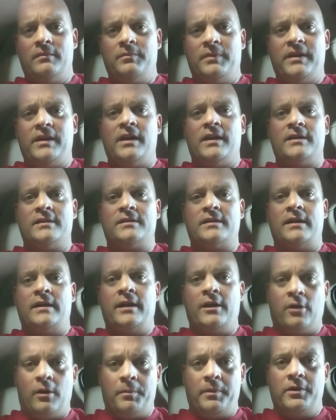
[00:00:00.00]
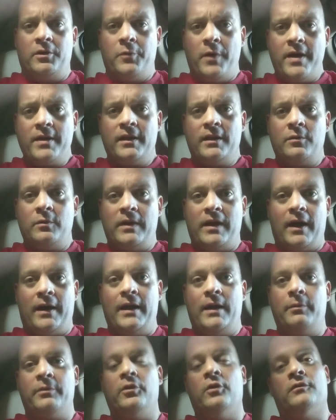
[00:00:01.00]
because here up in New England, we got
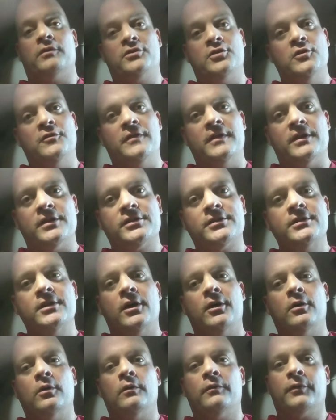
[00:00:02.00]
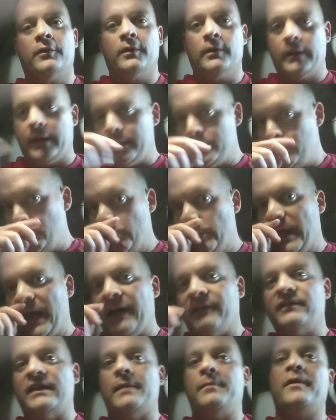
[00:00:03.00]
hit with over 2 feet of snow over like a
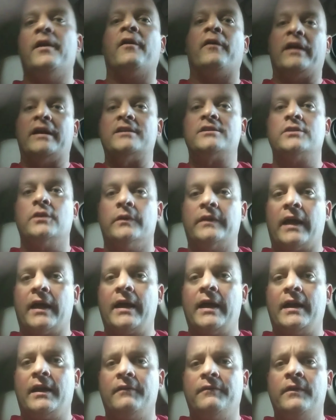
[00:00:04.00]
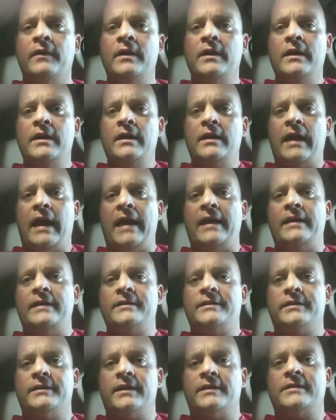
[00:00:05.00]
2.5 day period. So that kind of ate
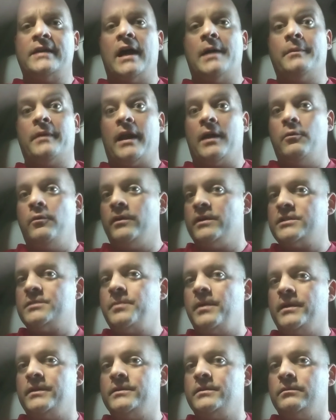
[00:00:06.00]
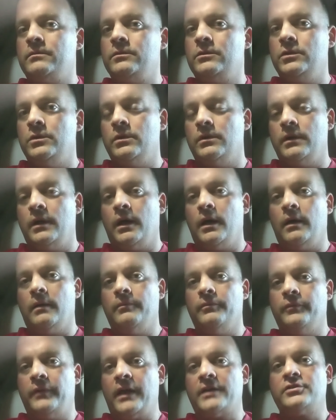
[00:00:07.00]
into the time that I would have spent doing
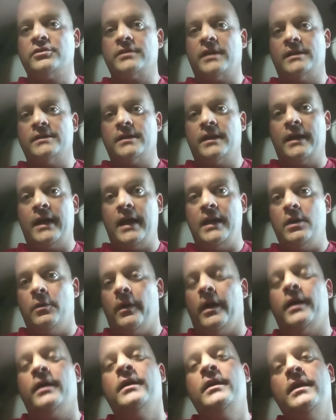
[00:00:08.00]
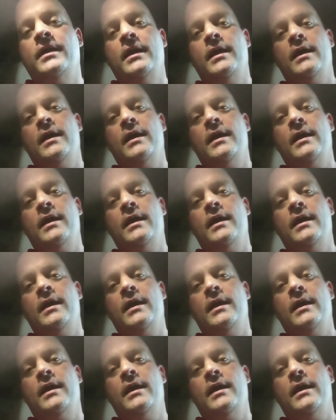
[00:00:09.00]
exercise anyway.